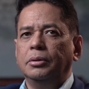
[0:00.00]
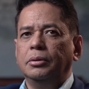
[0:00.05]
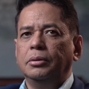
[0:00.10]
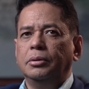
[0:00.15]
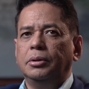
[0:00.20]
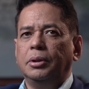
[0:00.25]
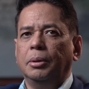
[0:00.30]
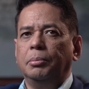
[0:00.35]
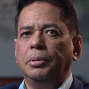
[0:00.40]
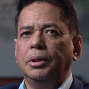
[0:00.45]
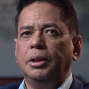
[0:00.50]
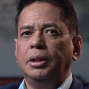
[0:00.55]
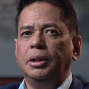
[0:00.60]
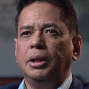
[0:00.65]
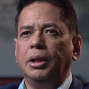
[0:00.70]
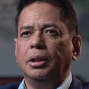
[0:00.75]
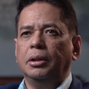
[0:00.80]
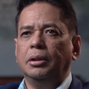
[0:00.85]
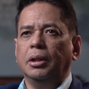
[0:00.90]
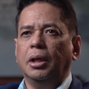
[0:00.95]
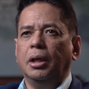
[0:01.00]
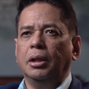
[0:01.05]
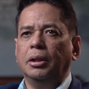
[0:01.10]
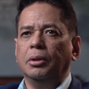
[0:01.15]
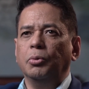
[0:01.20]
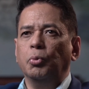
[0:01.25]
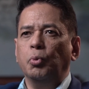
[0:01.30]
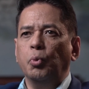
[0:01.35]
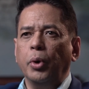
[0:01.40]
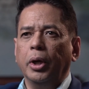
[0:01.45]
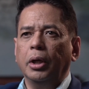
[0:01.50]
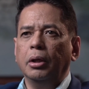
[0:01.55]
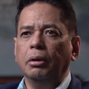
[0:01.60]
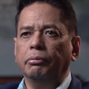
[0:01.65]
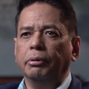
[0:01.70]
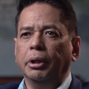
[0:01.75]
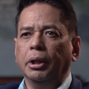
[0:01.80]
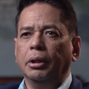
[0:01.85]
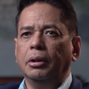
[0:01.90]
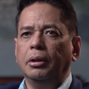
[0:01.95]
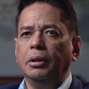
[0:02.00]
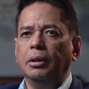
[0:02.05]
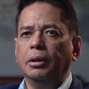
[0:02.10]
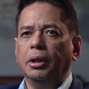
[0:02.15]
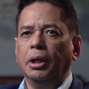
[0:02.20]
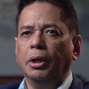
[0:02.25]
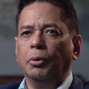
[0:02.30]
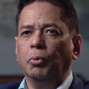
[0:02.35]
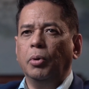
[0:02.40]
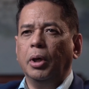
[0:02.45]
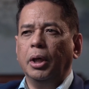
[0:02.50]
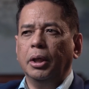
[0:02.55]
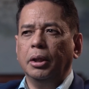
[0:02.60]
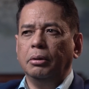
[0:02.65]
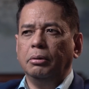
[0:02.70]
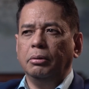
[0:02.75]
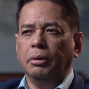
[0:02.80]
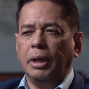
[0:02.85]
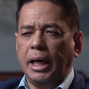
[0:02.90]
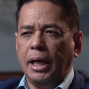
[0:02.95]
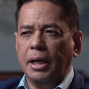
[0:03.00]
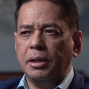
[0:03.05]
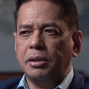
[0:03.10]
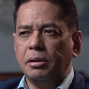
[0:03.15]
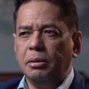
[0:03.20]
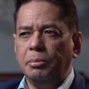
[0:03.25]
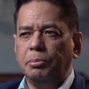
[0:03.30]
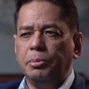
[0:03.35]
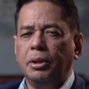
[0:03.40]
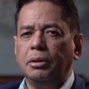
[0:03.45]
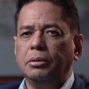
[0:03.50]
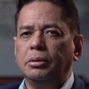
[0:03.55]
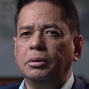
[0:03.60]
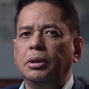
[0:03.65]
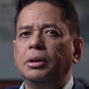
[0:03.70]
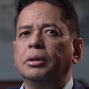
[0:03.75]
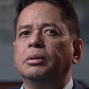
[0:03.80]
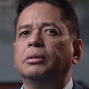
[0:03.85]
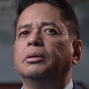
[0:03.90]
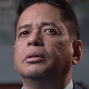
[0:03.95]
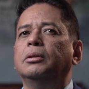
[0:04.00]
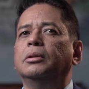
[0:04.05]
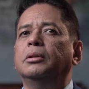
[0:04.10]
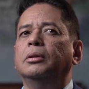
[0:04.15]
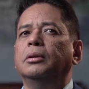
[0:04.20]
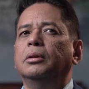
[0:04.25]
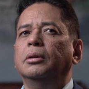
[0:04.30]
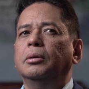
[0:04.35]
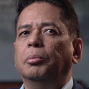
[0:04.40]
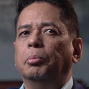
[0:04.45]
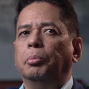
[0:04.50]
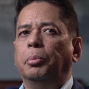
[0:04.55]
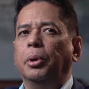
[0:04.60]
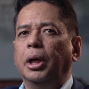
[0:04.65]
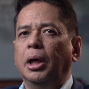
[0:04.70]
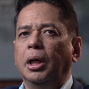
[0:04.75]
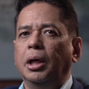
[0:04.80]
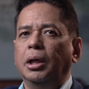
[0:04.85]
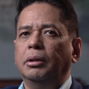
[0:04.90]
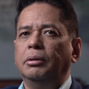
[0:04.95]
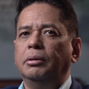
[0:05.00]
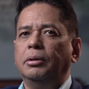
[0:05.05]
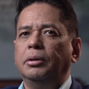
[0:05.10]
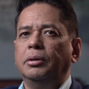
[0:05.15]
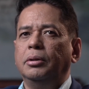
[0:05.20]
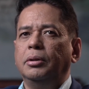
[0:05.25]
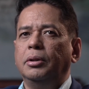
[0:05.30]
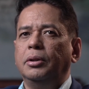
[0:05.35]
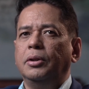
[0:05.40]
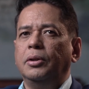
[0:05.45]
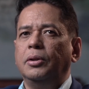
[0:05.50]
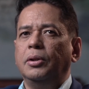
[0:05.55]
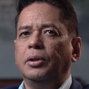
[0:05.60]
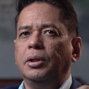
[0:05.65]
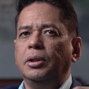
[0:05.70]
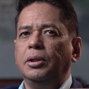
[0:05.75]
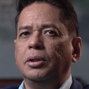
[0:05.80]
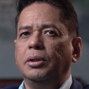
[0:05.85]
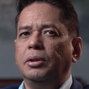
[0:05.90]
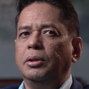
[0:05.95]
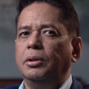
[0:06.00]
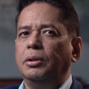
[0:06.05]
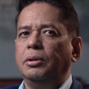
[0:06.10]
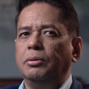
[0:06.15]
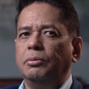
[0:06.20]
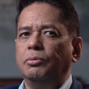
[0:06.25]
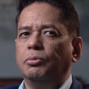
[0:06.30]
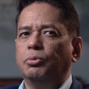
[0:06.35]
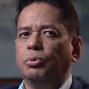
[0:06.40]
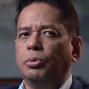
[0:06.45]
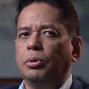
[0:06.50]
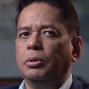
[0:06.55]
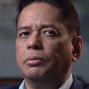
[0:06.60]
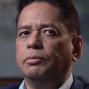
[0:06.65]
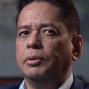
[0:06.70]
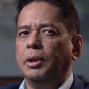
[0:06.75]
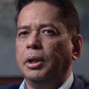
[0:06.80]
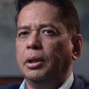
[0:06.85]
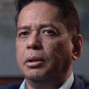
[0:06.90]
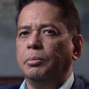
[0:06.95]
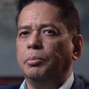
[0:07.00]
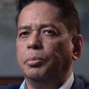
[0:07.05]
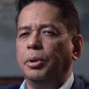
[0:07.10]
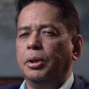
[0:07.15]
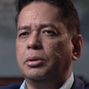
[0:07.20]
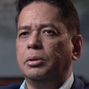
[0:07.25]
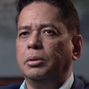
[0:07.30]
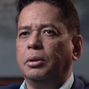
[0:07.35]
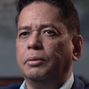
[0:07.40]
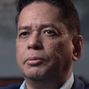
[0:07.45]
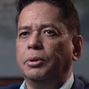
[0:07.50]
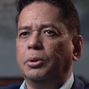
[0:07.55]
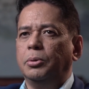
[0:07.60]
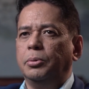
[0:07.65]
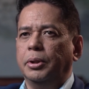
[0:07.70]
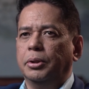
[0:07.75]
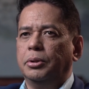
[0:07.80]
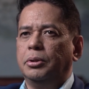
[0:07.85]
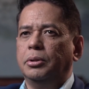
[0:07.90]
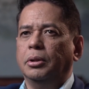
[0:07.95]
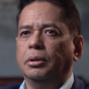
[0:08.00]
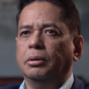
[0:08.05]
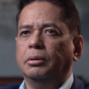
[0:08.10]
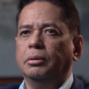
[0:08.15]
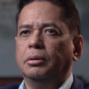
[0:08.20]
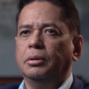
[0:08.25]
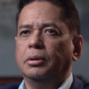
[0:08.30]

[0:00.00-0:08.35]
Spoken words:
Somebody had gotten wind of it and wanted to ask the president, but he sort of like brushed off the question.